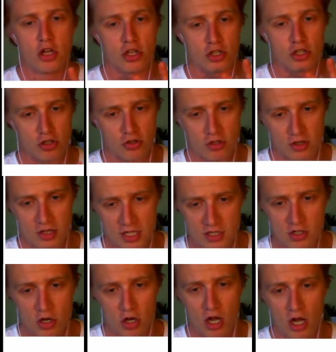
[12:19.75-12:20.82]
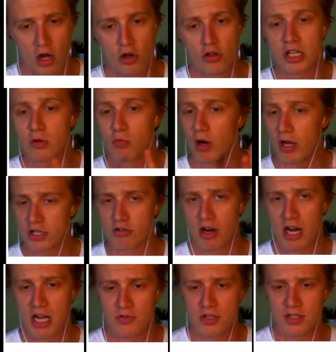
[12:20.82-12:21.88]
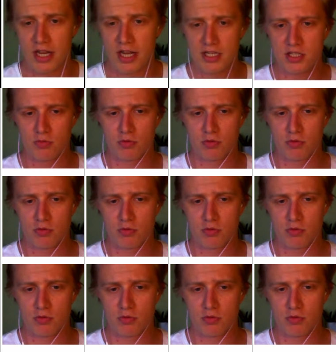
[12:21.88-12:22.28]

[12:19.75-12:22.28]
Due to this, only 1 transfer test